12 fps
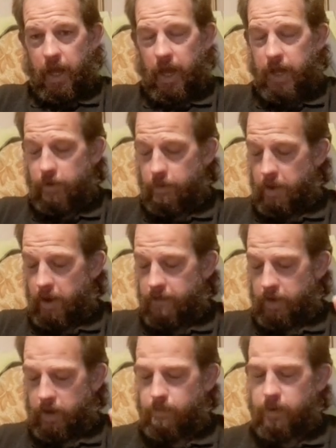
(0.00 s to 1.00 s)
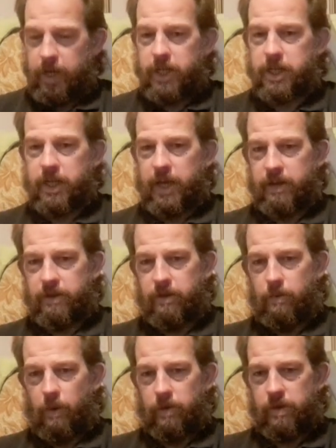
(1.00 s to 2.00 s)
and you're a bit of a completionist
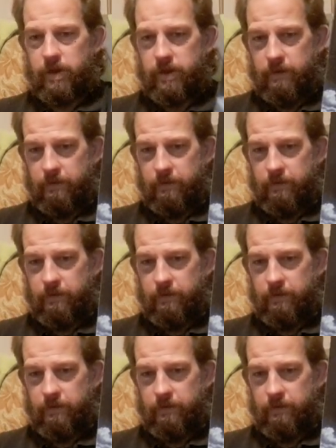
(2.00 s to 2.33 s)
who wants the